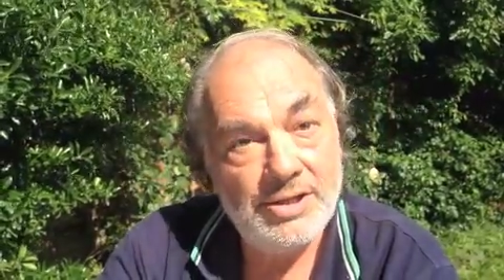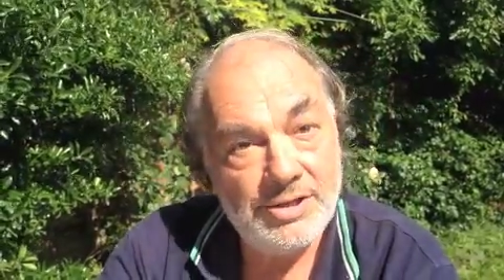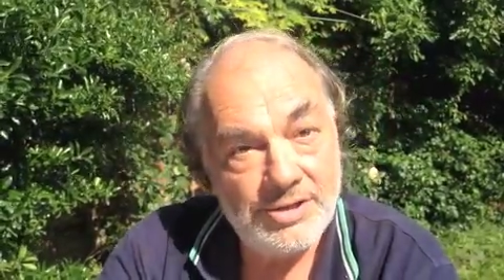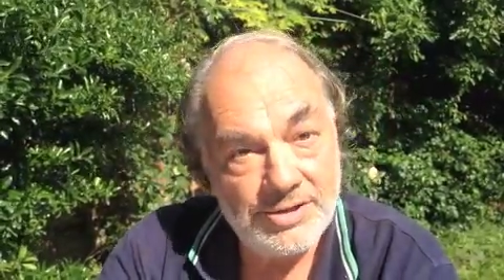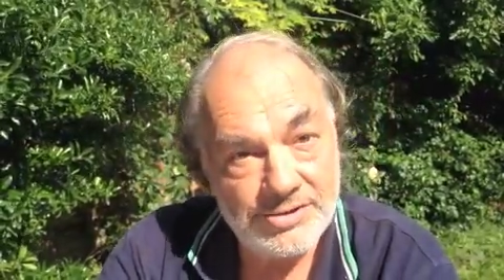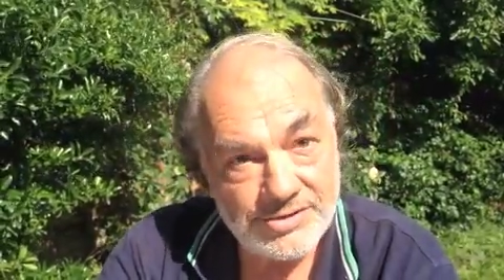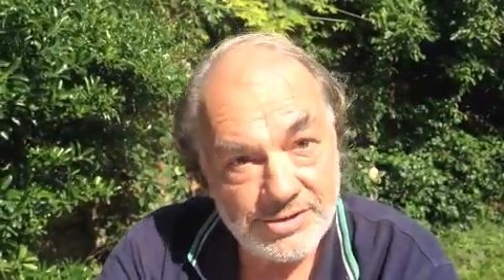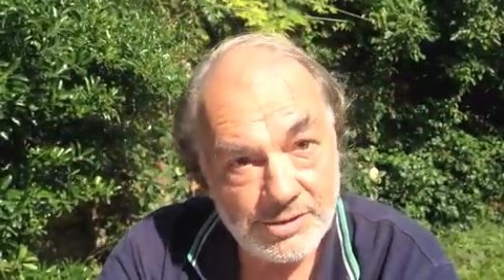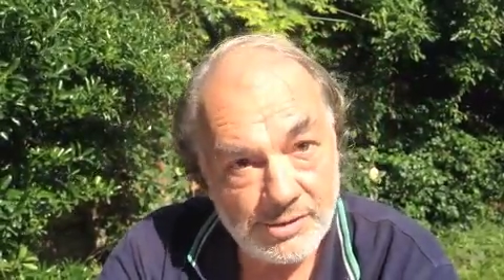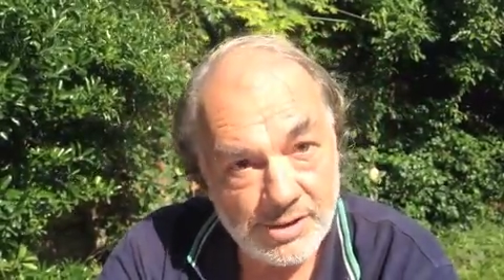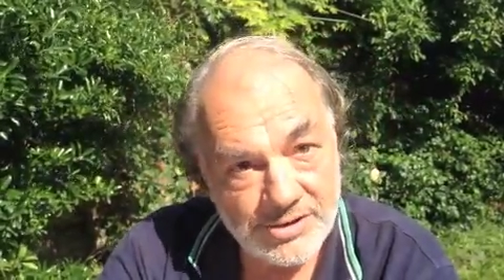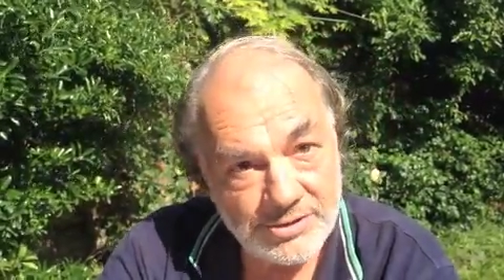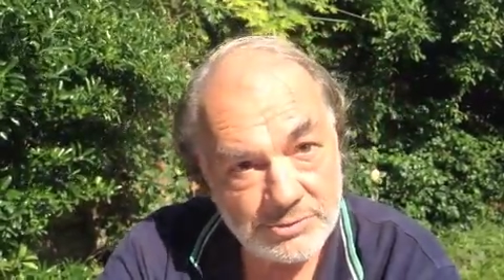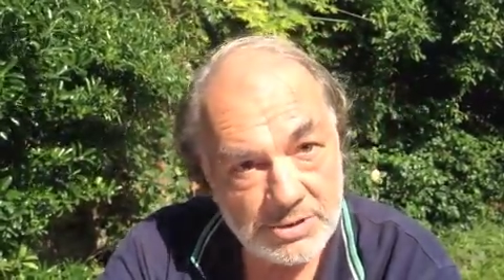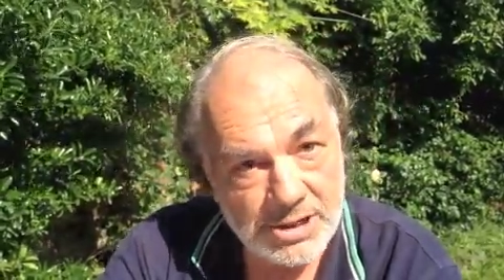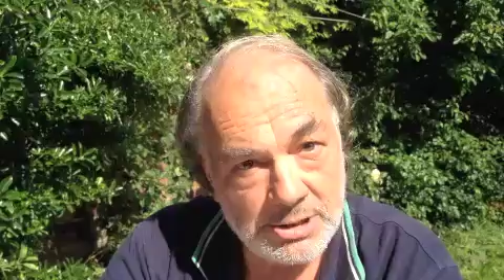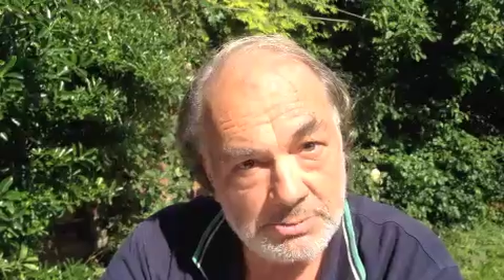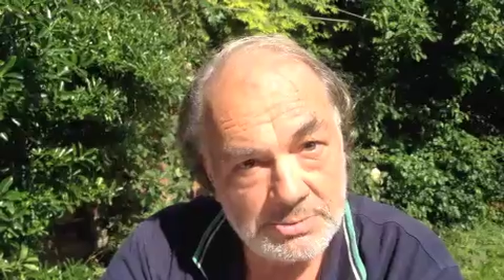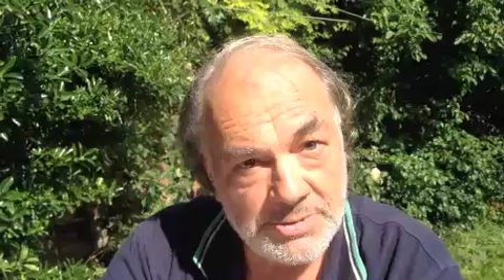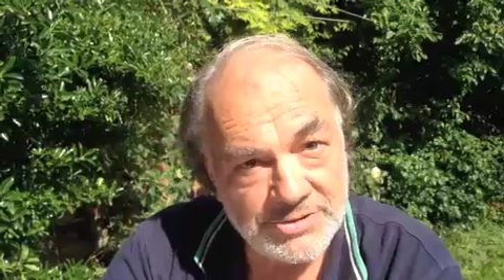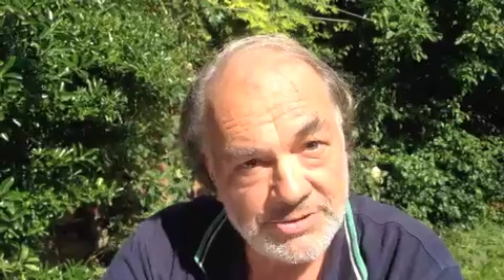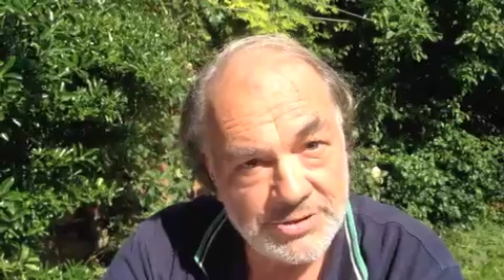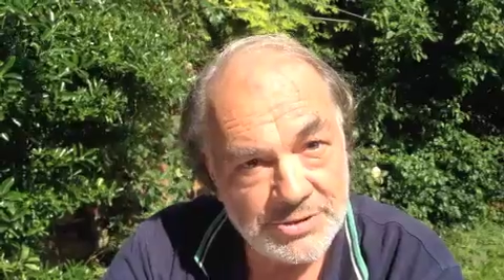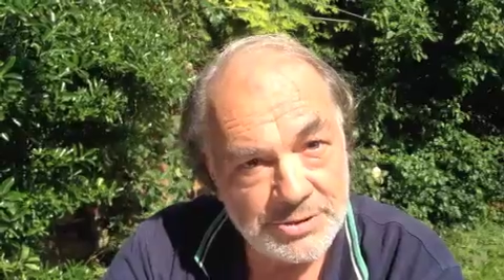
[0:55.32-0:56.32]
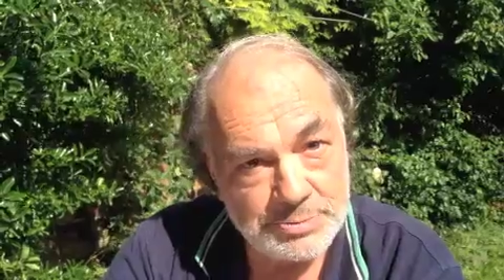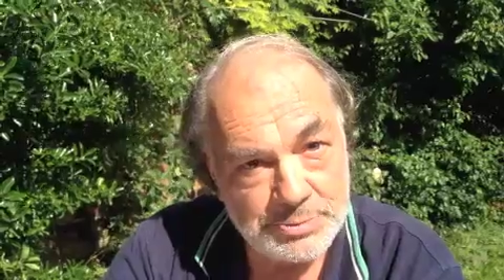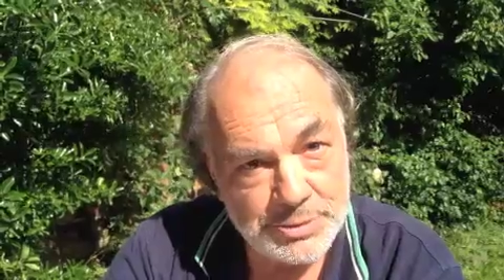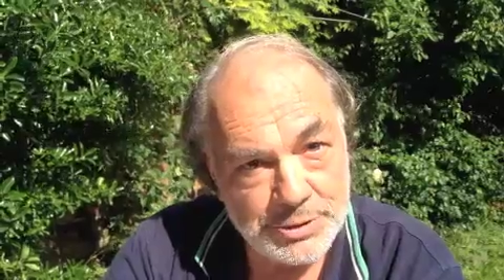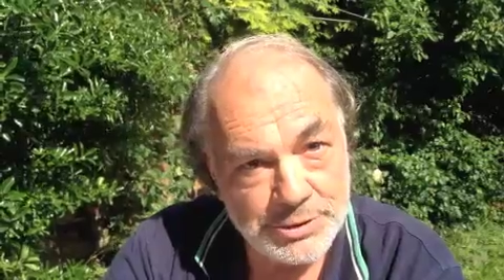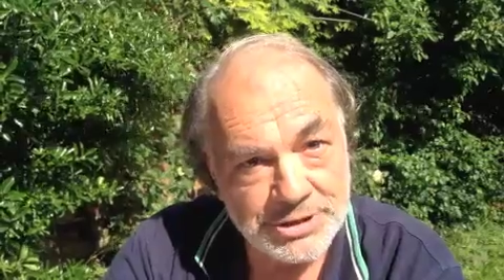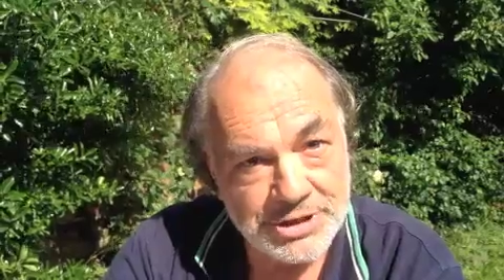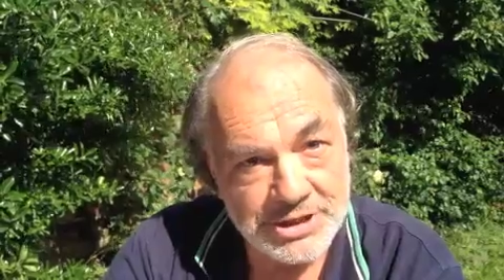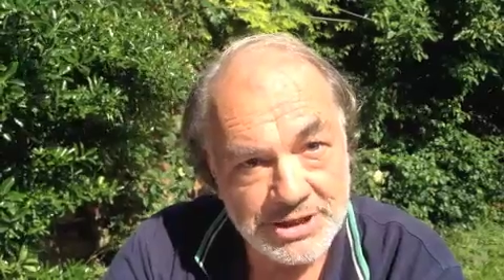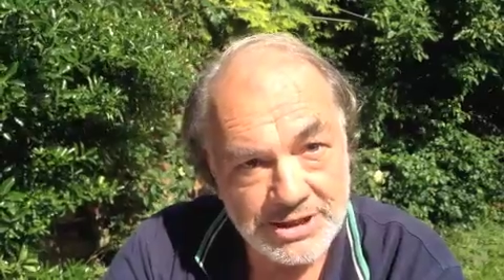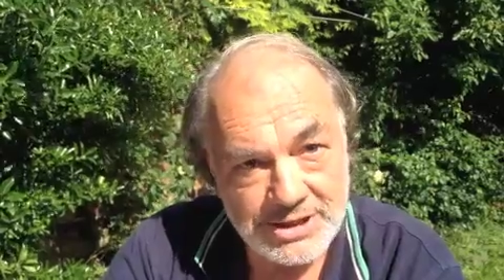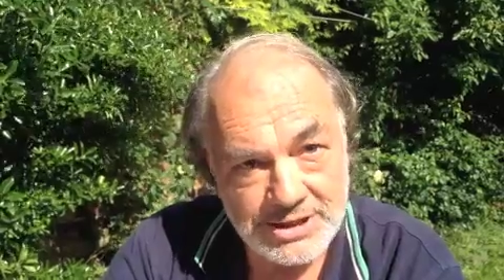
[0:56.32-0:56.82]
So as we come into the
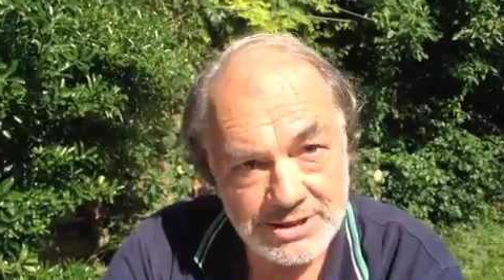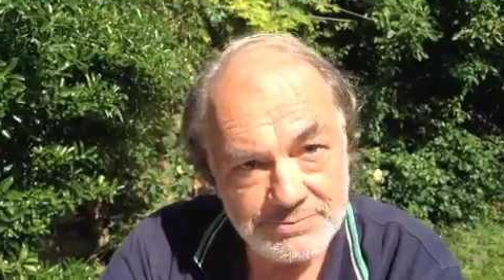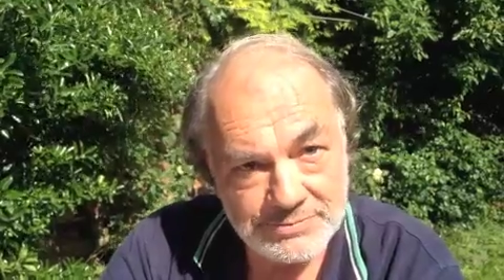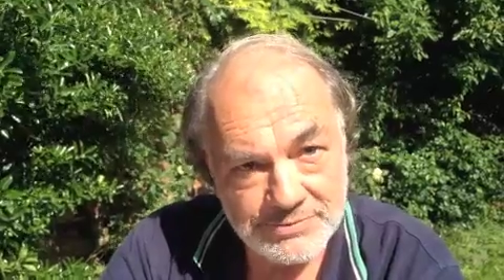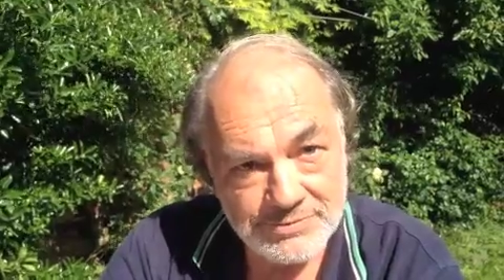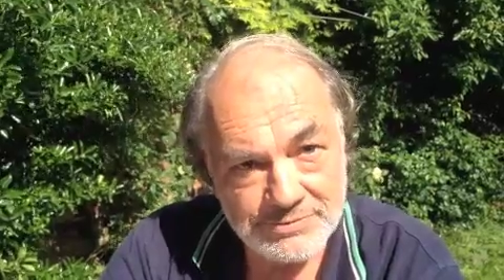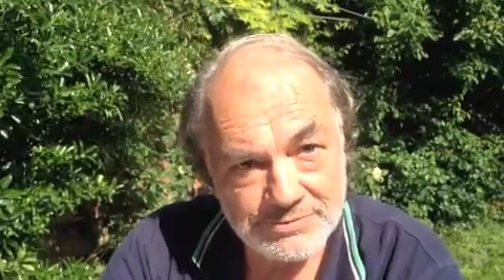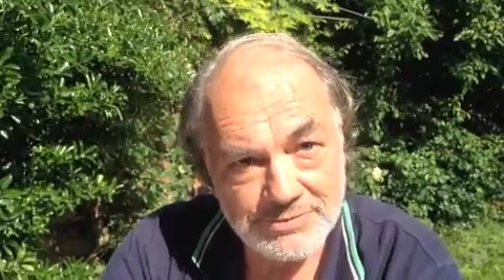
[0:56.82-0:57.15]
body,